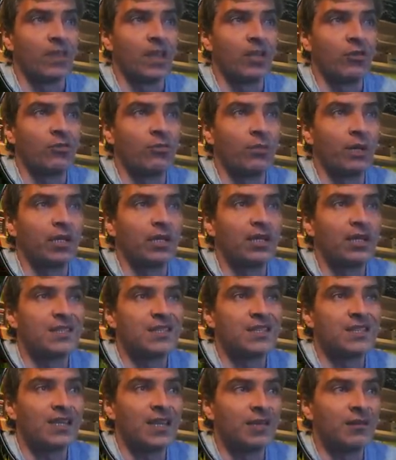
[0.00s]
you might get
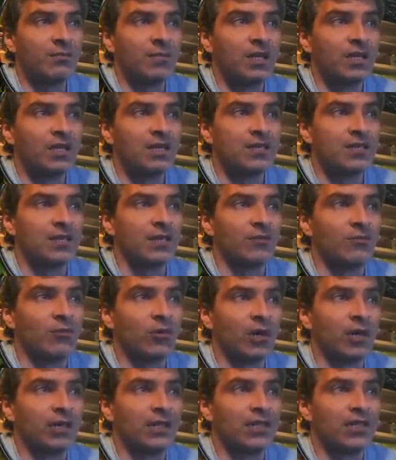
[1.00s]
sad because the
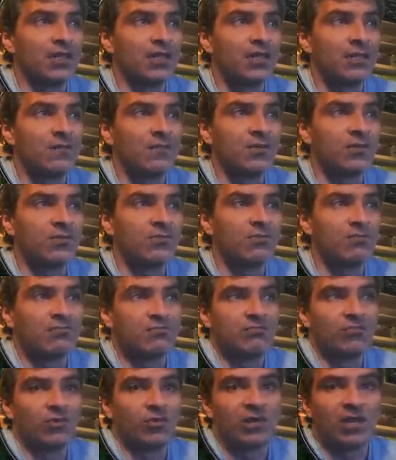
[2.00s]
quality seems
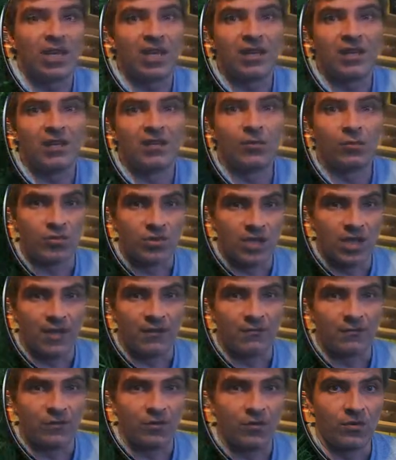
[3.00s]
to take a
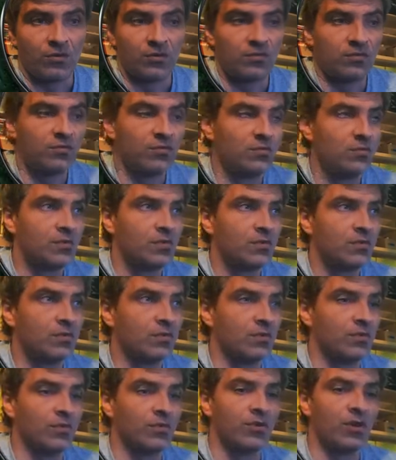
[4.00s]
nosedive, you know.
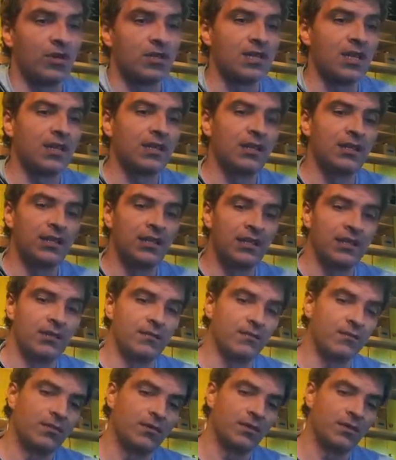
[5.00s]
You are suddenly...